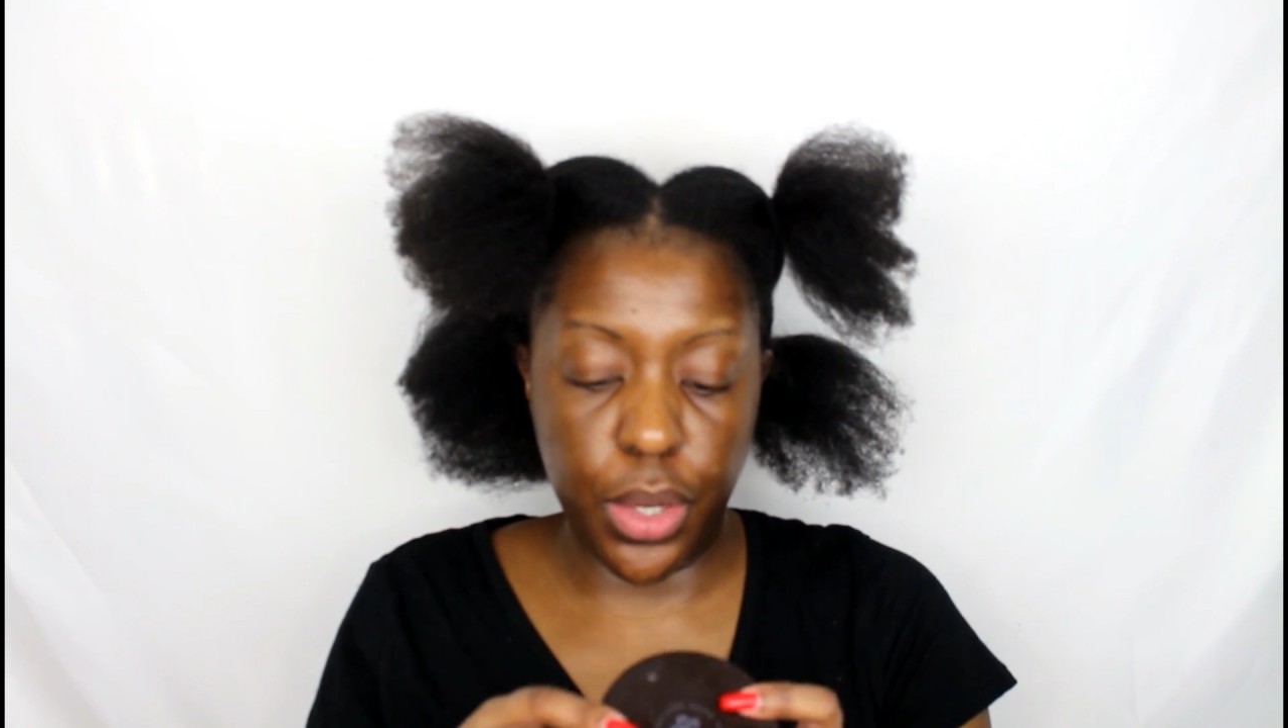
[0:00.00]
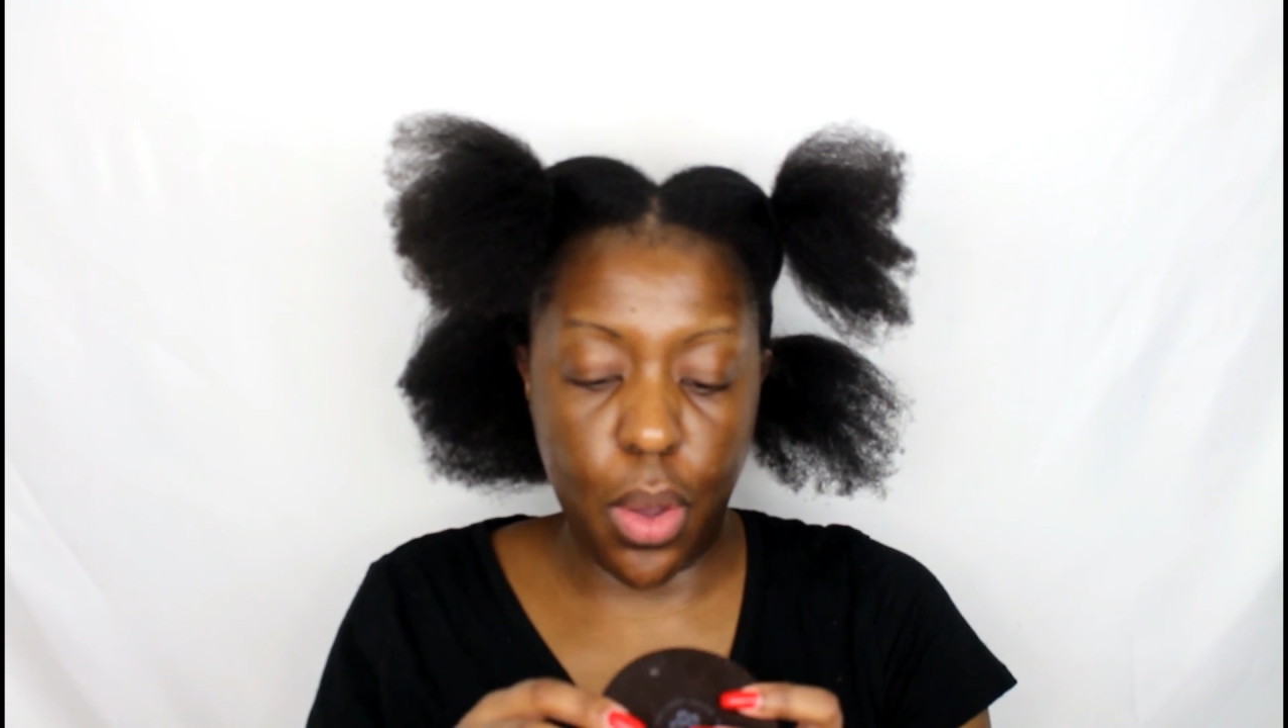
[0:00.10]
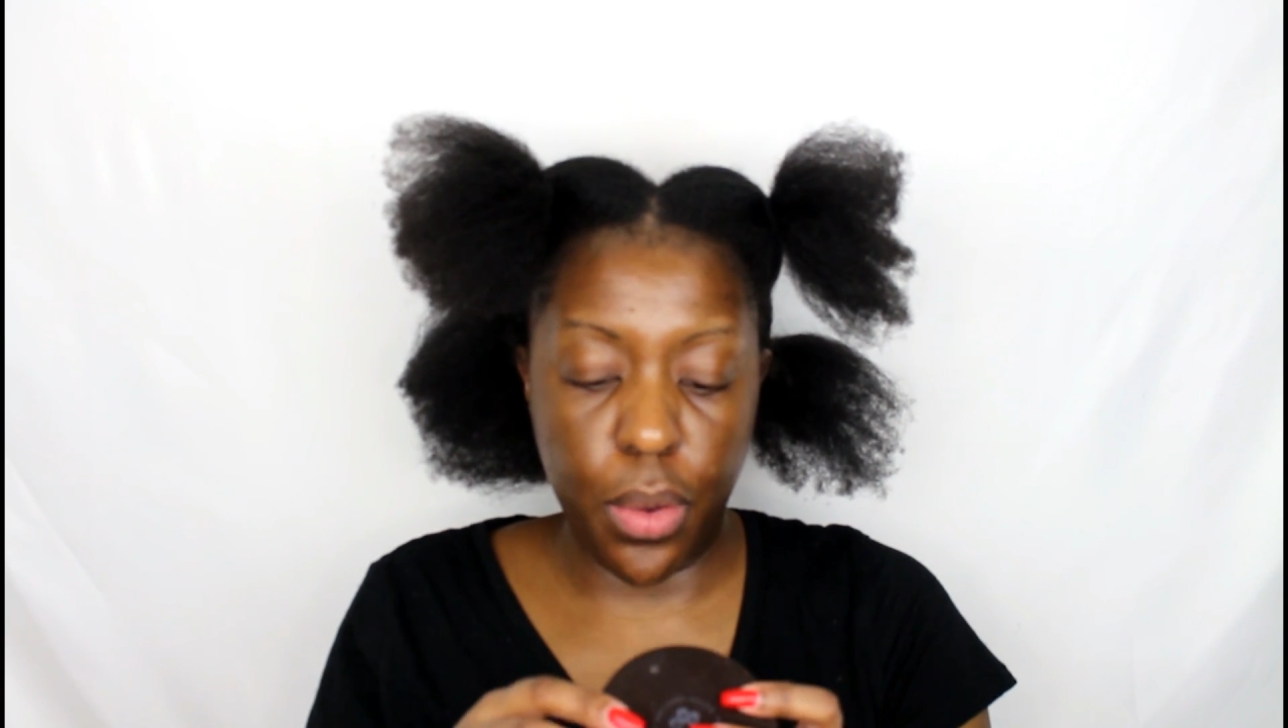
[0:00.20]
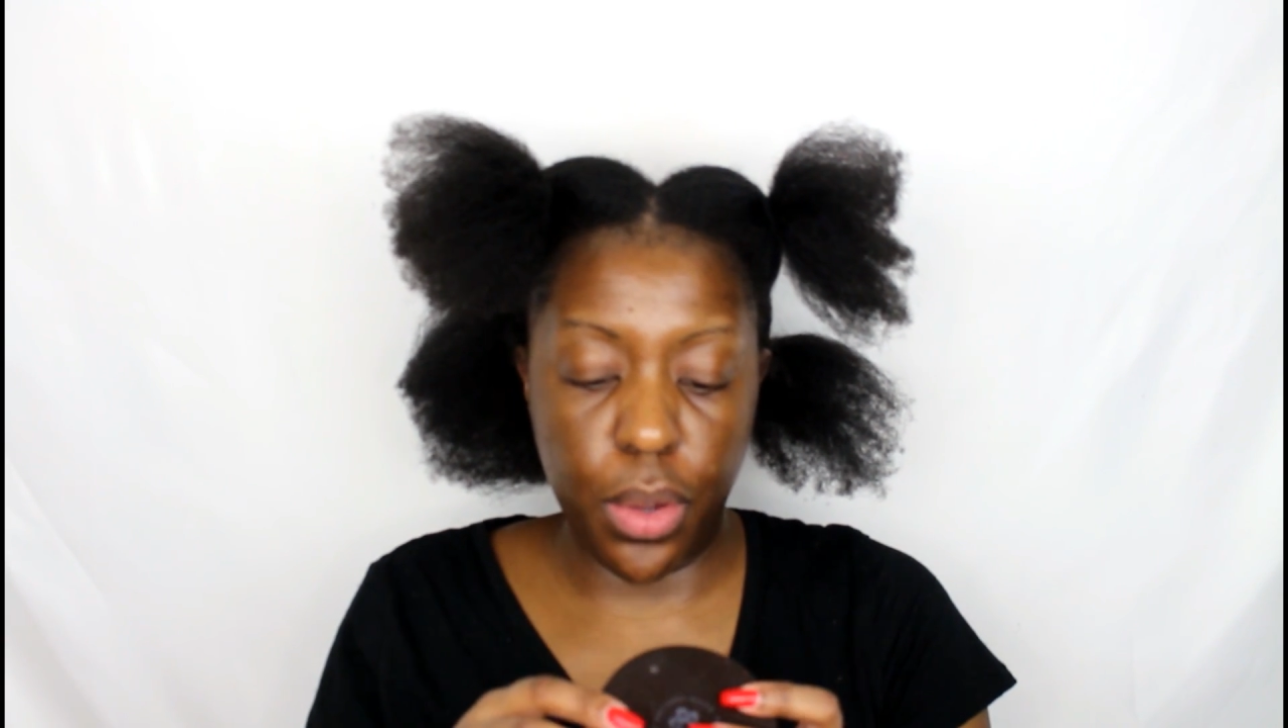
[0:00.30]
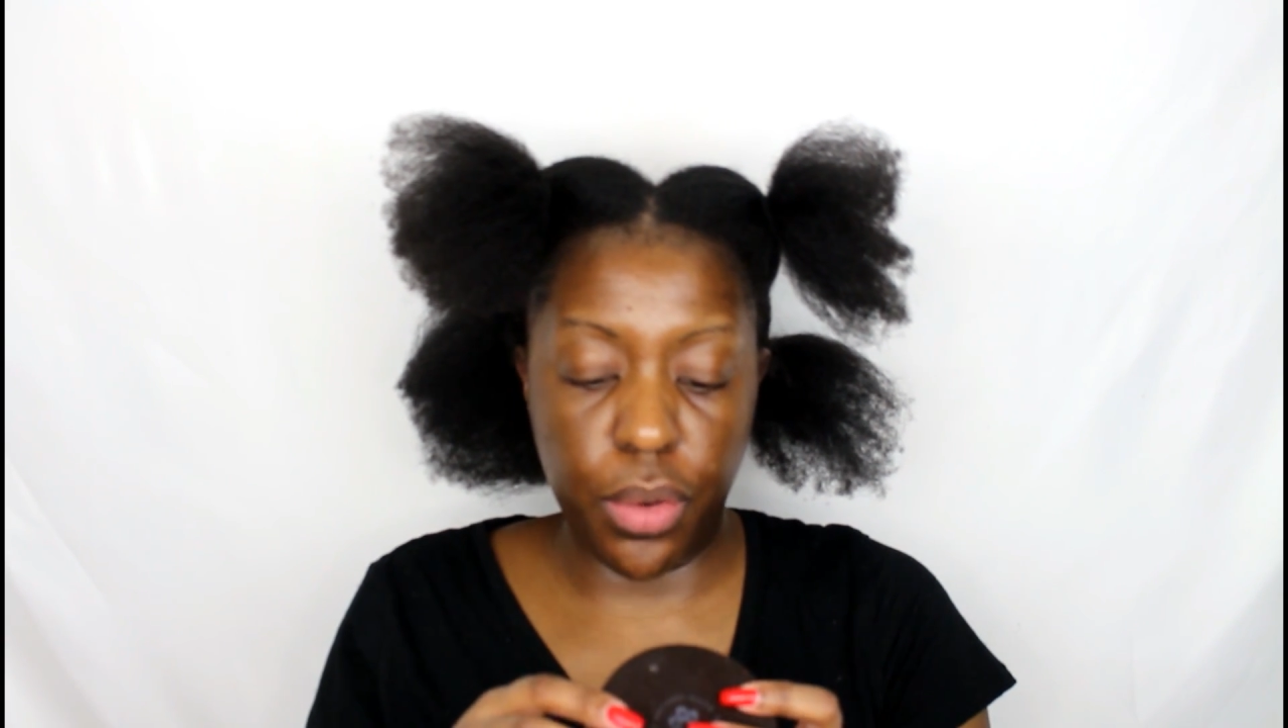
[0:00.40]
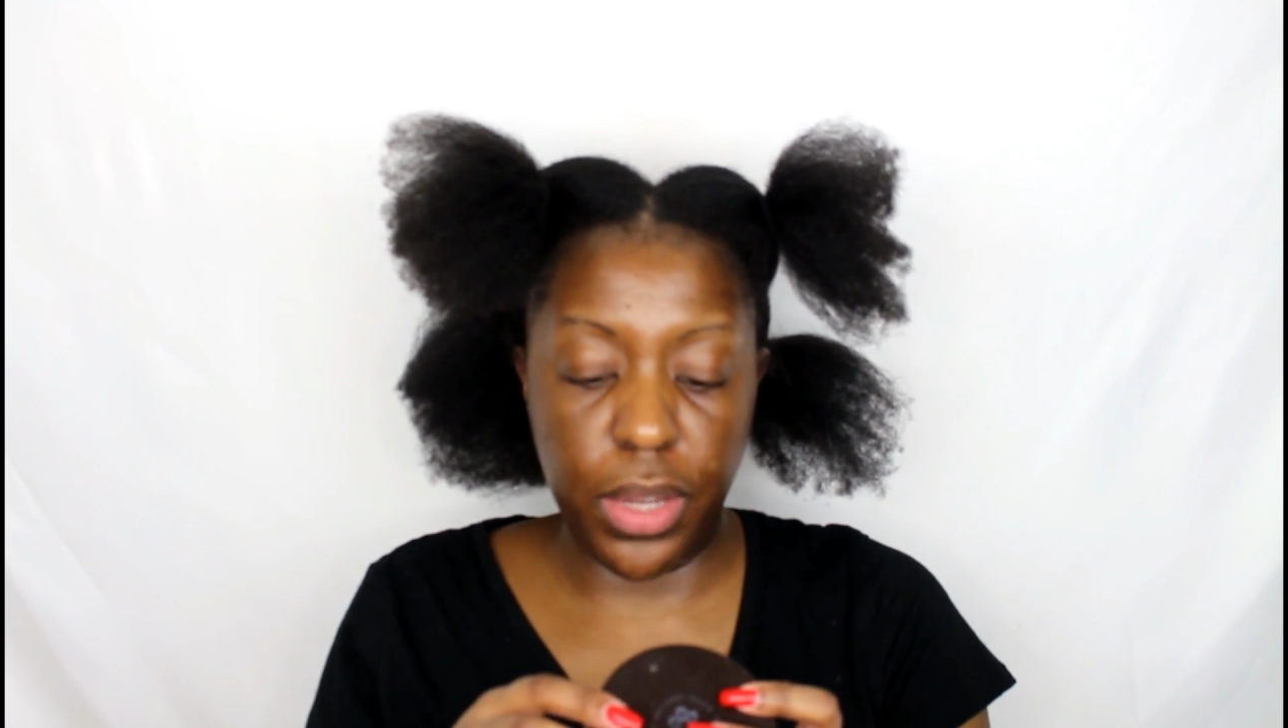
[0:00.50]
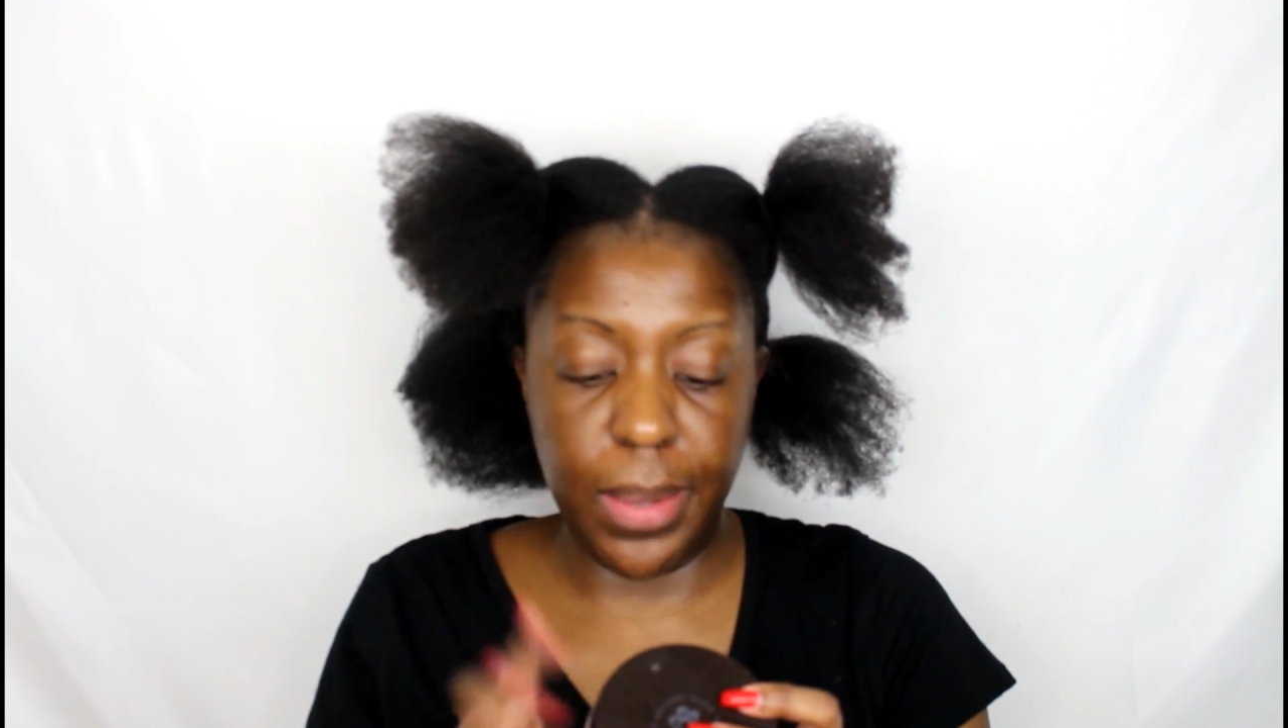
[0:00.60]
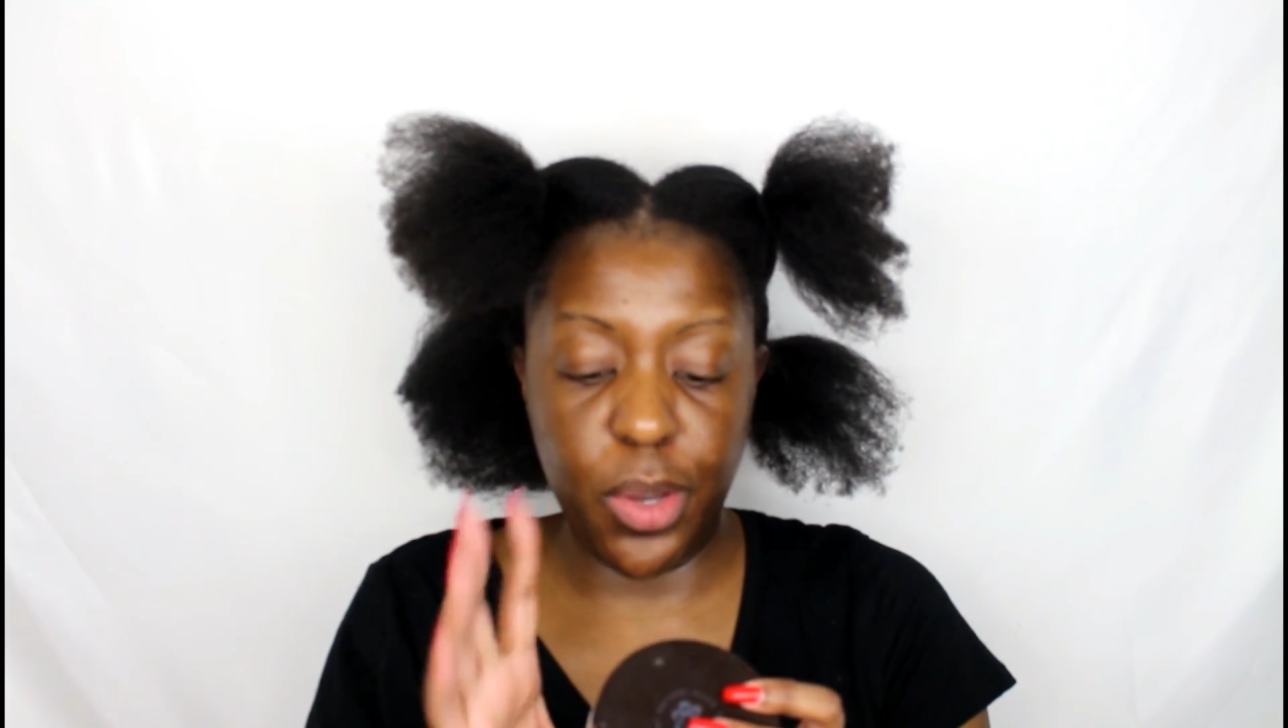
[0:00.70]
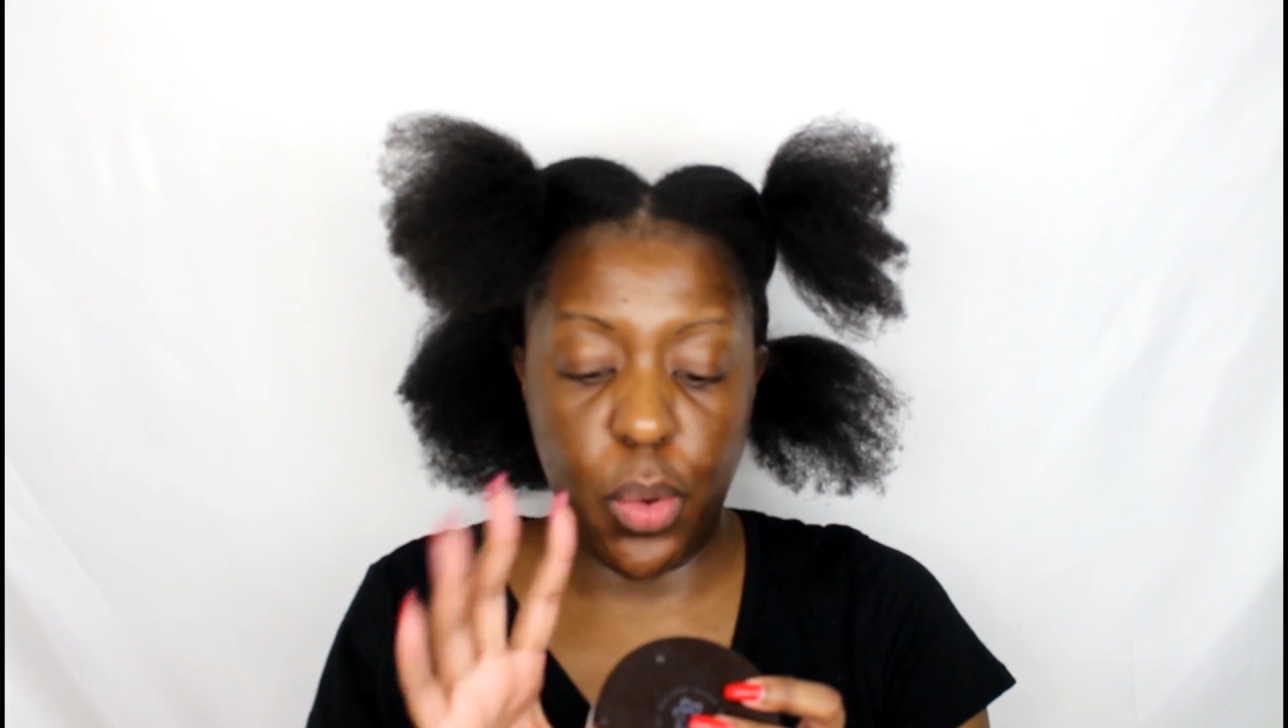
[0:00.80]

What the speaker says: Cocoa Cream